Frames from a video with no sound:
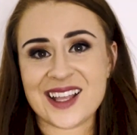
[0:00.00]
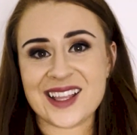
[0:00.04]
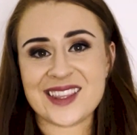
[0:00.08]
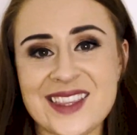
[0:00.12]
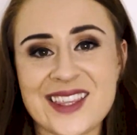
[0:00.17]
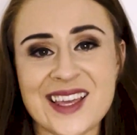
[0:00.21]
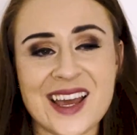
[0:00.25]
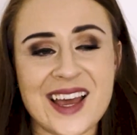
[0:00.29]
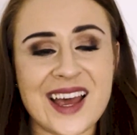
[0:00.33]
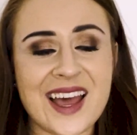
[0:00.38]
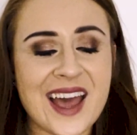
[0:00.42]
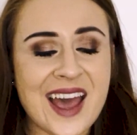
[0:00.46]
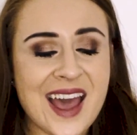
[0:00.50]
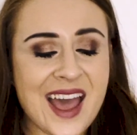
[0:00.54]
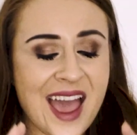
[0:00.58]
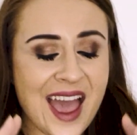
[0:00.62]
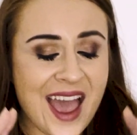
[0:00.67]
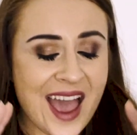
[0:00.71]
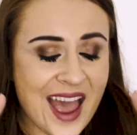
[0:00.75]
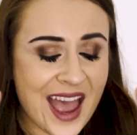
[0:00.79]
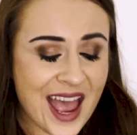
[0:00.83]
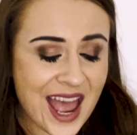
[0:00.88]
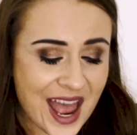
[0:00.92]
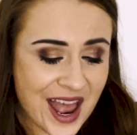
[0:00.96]
that
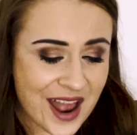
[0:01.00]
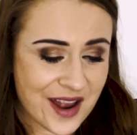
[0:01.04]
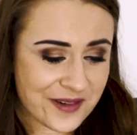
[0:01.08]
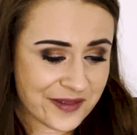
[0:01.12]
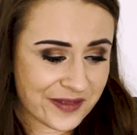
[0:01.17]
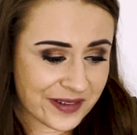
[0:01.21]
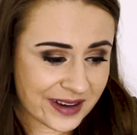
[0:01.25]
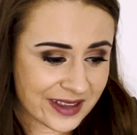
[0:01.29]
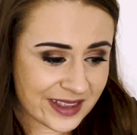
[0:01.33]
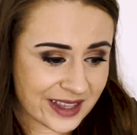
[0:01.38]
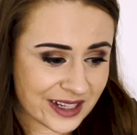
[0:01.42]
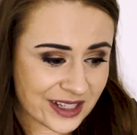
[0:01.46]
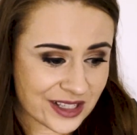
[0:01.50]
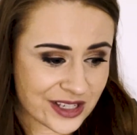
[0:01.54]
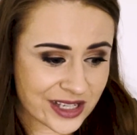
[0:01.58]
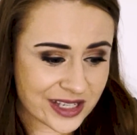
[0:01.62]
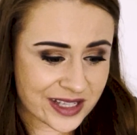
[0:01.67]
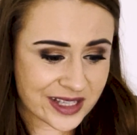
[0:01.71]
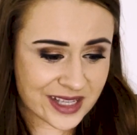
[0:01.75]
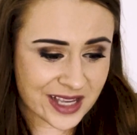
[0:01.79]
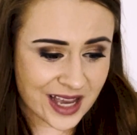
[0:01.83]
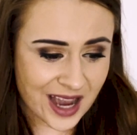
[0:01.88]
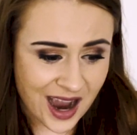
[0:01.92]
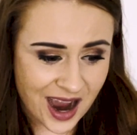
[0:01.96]
everything
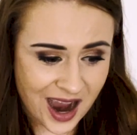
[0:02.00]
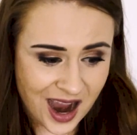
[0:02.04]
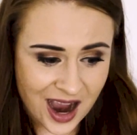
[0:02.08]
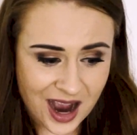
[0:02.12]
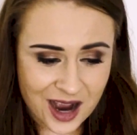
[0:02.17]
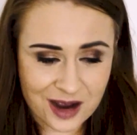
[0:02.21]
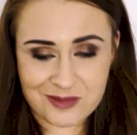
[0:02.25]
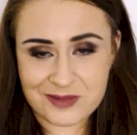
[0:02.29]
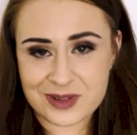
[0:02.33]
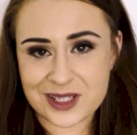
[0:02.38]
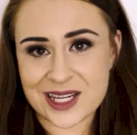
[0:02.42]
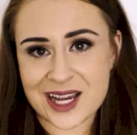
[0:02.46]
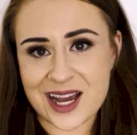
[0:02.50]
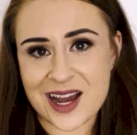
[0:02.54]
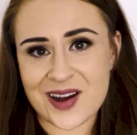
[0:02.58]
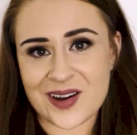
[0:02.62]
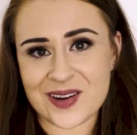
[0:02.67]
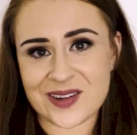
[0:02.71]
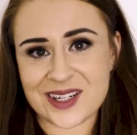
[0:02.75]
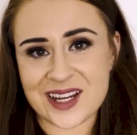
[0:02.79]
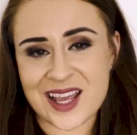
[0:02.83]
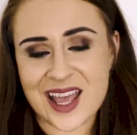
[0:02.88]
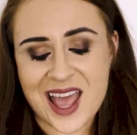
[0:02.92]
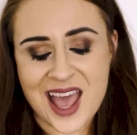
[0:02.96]
just calmed
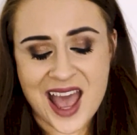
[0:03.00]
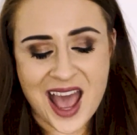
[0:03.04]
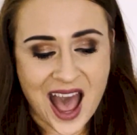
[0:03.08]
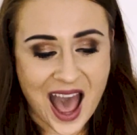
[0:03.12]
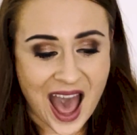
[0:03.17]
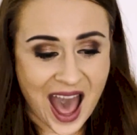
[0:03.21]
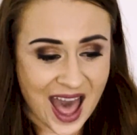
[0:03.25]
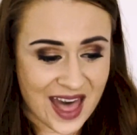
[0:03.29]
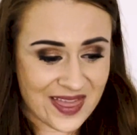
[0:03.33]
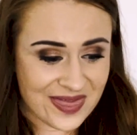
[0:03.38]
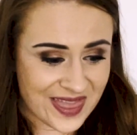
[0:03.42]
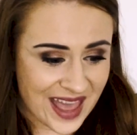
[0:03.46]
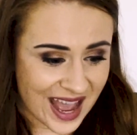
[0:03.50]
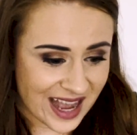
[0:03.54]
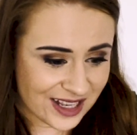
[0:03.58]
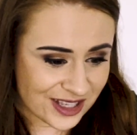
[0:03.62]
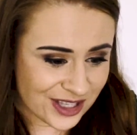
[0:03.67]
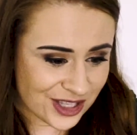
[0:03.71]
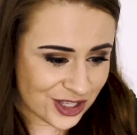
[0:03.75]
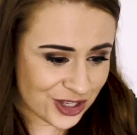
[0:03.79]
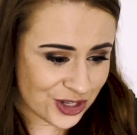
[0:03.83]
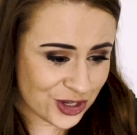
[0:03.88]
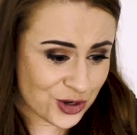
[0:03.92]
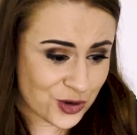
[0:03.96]
down and that
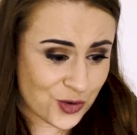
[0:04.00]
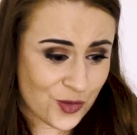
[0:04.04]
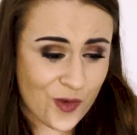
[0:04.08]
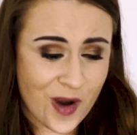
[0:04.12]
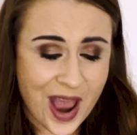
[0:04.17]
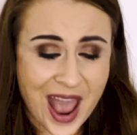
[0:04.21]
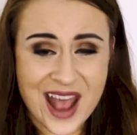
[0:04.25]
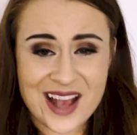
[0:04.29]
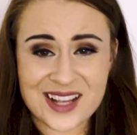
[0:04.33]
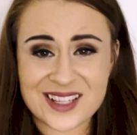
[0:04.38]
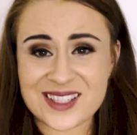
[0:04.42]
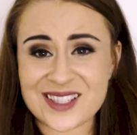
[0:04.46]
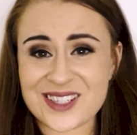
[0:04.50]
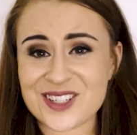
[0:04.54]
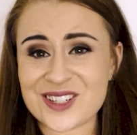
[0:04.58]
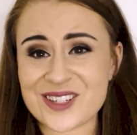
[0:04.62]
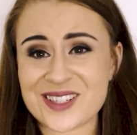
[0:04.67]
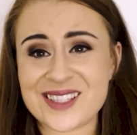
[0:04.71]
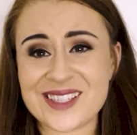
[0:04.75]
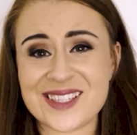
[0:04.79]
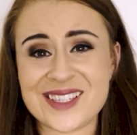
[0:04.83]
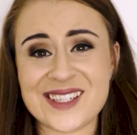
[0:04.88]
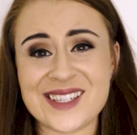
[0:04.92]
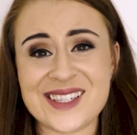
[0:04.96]
stress
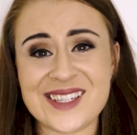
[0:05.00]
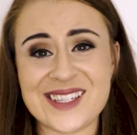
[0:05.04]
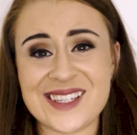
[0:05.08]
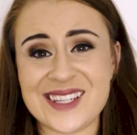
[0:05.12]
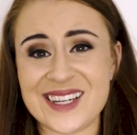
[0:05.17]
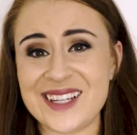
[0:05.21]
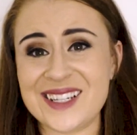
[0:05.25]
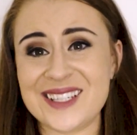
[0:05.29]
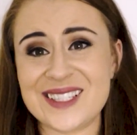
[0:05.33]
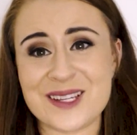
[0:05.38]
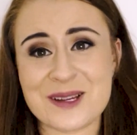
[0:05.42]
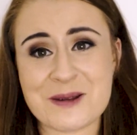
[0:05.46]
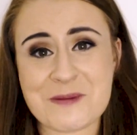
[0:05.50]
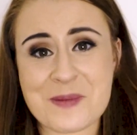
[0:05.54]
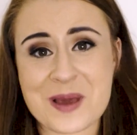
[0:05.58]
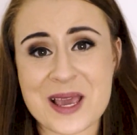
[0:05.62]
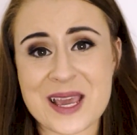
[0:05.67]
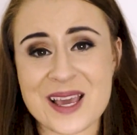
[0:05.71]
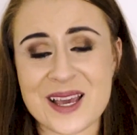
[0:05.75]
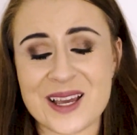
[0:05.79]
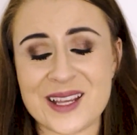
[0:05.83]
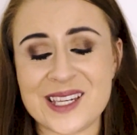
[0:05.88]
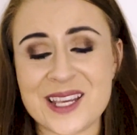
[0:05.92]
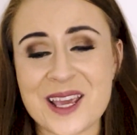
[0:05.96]
just
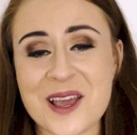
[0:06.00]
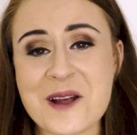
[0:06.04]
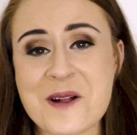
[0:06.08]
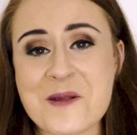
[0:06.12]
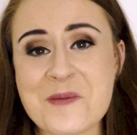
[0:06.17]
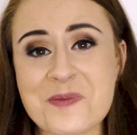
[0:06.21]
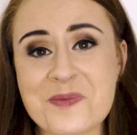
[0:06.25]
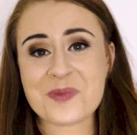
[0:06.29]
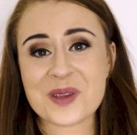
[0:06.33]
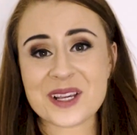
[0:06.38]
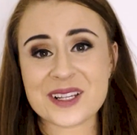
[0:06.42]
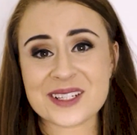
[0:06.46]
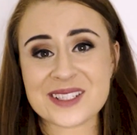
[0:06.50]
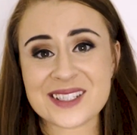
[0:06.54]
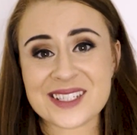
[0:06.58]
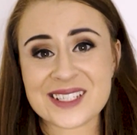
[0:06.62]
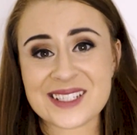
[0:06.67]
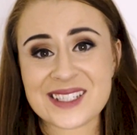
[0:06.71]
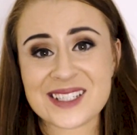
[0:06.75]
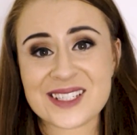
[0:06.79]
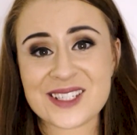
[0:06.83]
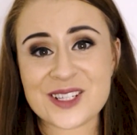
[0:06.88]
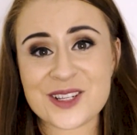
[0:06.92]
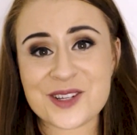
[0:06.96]
disappeared, because
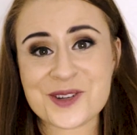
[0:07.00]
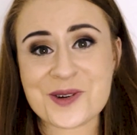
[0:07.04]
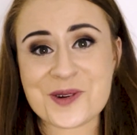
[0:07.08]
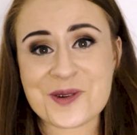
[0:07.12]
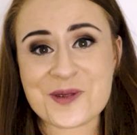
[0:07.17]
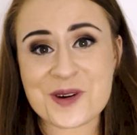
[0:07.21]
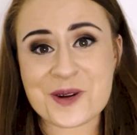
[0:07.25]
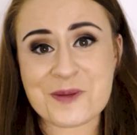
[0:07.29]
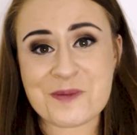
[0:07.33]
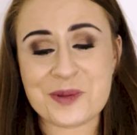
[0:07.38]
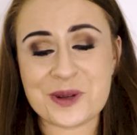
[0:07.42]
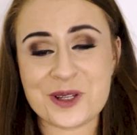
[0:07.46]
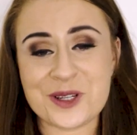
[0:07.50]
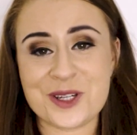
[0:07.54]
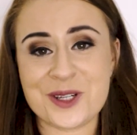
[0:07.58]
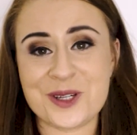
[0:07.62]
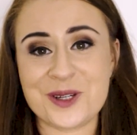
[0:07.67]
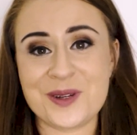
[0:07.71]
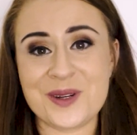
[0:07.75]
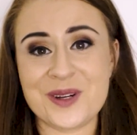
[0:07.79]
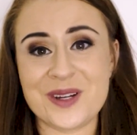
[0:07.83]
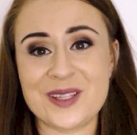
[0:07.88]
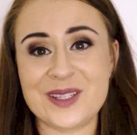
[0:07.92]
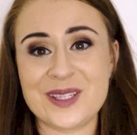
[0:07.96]
this is your
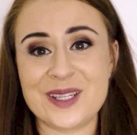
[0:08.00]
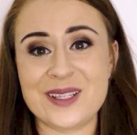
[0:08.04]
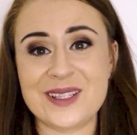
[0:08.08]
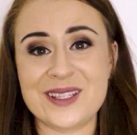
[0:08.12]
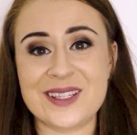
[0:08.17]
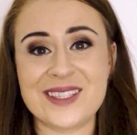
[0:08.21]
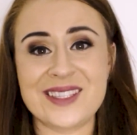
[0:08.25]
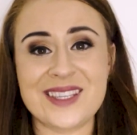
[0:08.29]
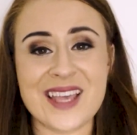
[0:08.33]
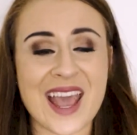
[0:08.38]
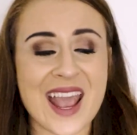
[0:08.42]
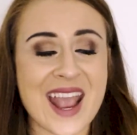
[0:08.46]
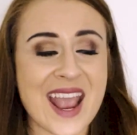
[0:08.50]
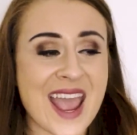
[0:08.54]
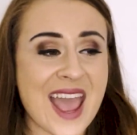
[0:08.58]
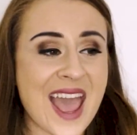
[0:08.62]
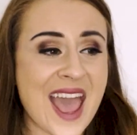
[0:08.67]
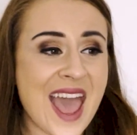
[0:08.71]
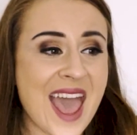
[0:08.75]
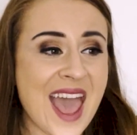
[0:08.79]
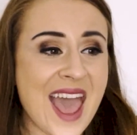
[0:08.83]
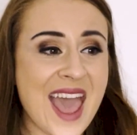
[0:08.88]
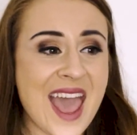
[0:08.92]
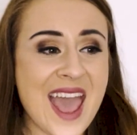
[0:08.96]
opportunity to say
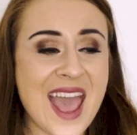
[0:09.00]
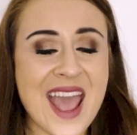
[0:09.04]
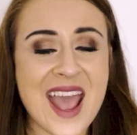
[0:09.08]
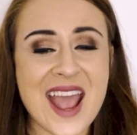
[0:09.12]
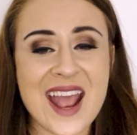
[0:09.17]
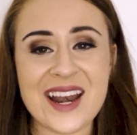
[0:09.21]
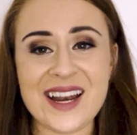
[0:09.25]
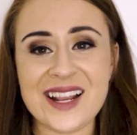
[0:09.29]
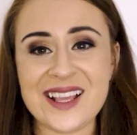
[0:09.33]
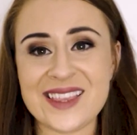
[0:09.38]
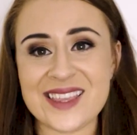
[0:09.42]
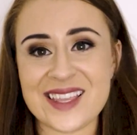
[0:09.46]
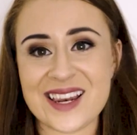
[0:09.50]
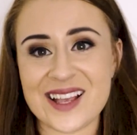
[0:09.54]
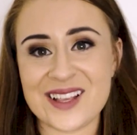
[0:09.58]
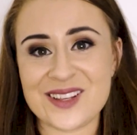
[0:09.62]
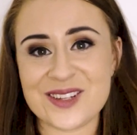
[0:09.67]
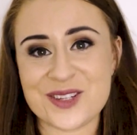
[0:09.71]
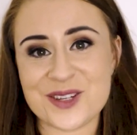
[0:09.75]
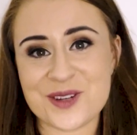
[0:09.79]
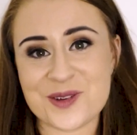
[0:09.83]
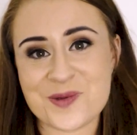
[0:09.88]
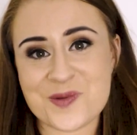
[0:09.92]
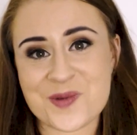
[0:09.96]
anything
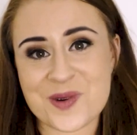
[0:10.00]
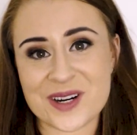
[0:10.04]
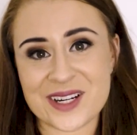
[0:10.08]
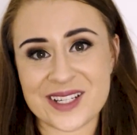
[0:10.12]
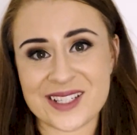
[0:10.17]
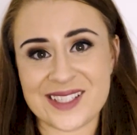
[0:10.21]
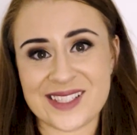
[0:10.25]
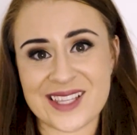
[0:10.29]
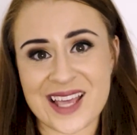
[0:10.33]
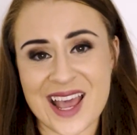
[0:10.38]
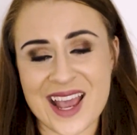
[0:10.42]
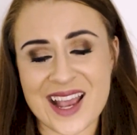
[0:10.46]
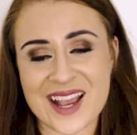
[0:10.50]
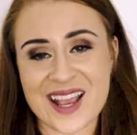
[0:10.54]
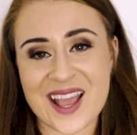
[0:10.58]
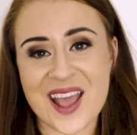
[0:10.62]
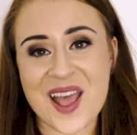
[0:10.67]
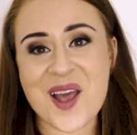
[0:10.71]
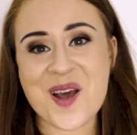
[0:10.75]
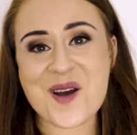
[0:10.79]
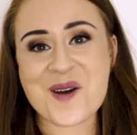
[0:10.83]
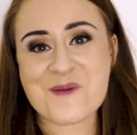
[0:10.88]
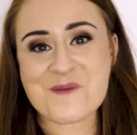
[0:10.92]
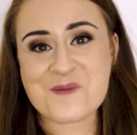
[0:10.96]
else you want to say
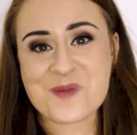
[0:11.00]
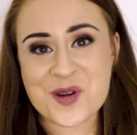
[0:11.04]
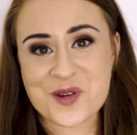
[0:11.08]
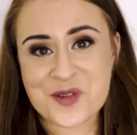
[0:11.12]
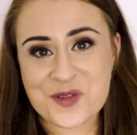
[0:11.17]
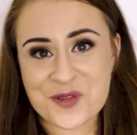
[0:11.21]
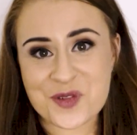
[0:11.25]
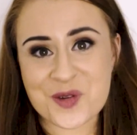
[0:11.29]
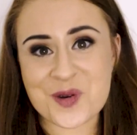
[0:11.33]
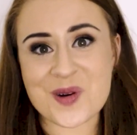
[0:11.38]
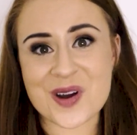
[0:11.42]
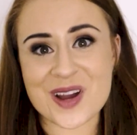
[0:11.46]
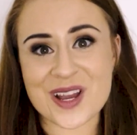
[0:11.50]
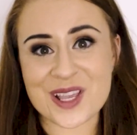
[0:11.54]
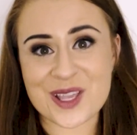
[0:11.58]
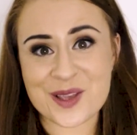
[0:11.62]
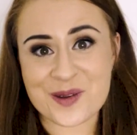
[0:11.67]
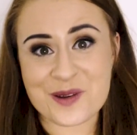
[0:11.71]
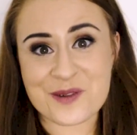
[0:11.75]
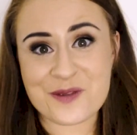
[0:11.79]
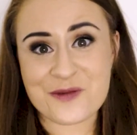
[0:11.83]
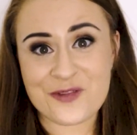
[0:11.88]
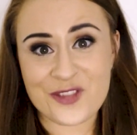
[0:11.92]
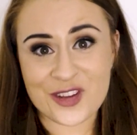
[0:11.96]
before
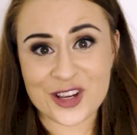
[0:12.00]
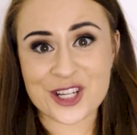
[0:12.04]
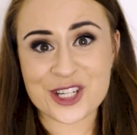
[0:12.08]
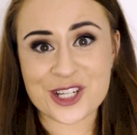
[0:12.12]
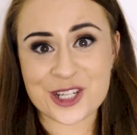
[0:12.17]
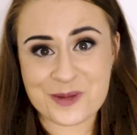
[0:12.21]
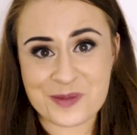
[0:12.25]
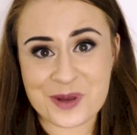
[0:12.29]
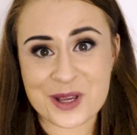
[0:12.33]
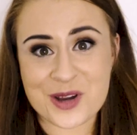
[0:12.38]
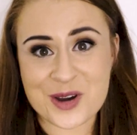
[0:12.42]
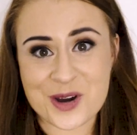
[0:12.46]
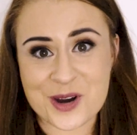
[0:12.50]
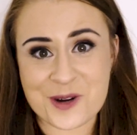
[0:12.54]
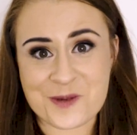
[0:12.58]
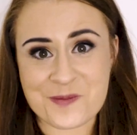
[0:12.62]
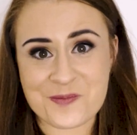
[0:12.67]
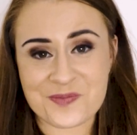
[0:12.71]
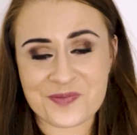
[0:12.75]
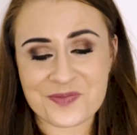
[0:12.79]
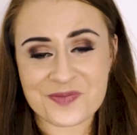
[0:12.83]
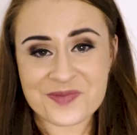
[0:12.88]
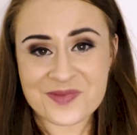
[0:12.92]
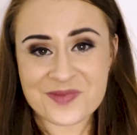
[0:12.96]
you officially become